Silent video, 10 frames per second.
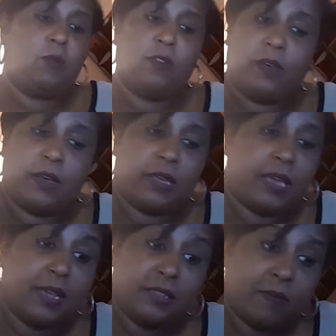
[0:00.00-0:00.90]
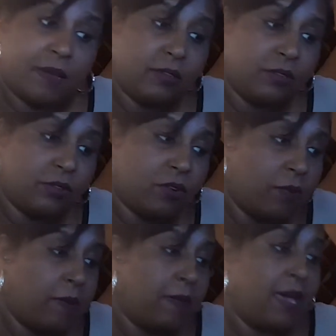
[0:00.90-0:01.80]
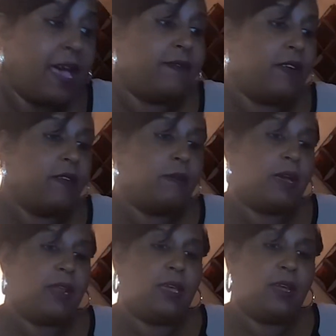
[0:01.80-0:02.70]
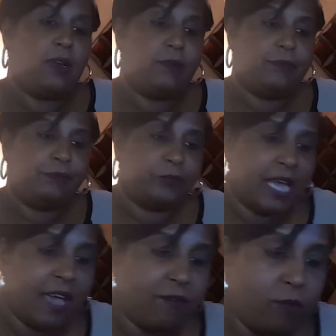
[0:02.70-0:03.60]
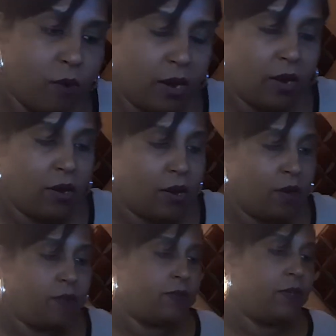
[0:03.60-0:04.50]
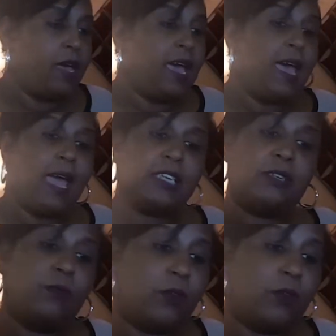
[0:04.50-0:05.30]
a Cancer, Pisces, Scorpio. I mean, I have everybody here. I have water, earth. Actually, we don't